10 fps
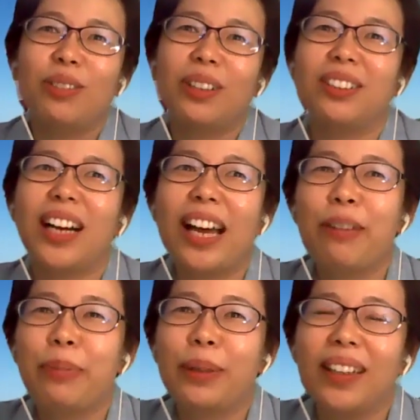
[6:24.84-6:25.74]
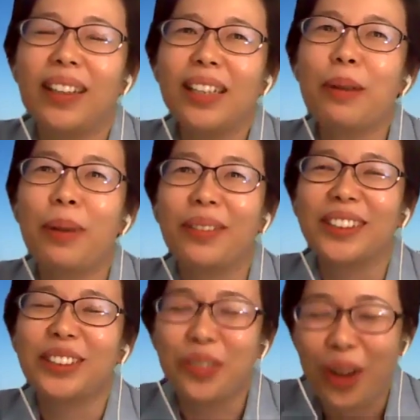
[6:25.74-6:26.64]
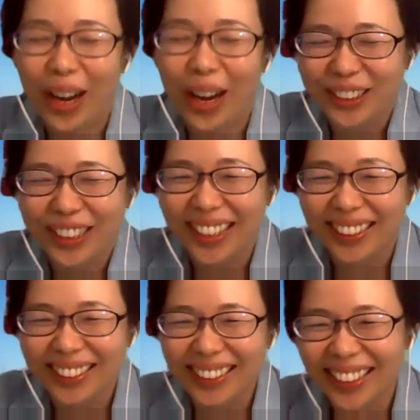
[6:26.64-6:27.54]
Well, I have been thinking about this question